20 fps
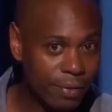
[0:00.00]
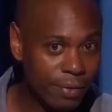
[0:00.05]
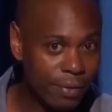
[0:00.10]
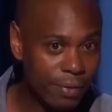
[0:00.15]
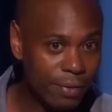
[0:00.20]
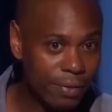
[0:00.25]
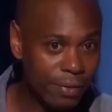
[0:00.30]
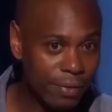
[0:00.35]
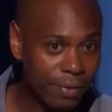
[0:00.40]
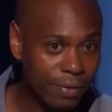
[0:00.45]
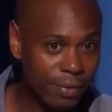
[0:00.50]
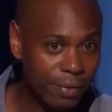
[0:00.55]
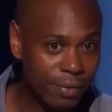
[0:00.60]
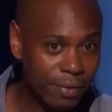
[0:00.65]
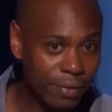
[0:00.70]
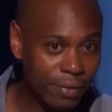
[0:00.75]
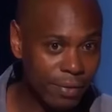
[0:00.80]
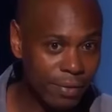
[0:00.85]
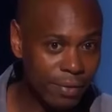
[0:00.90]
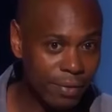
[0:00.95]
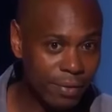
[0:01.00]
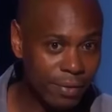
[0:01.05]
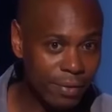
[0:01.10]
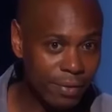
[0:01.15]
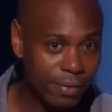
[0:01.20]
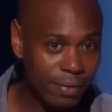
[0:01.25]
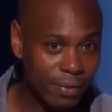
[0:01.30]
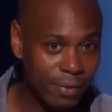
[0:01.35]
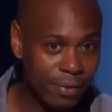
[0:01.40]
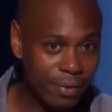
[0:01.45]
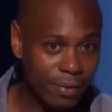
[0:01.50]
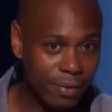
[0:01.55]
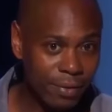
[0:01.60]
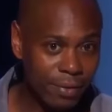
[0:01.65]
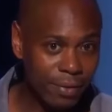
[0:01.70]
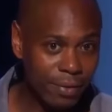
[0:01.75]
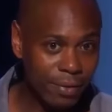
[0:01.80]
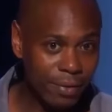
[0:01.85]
No one is speaking in this clip.